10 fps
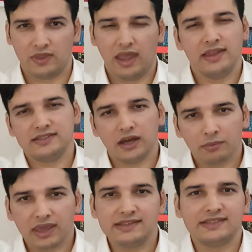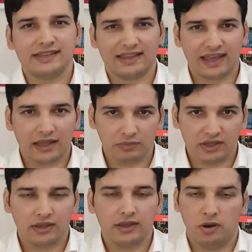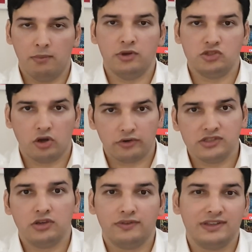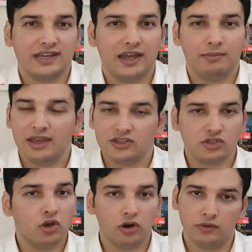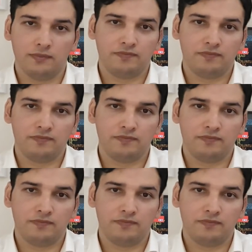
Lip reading: In some cases it can be, but majority of the time it's not.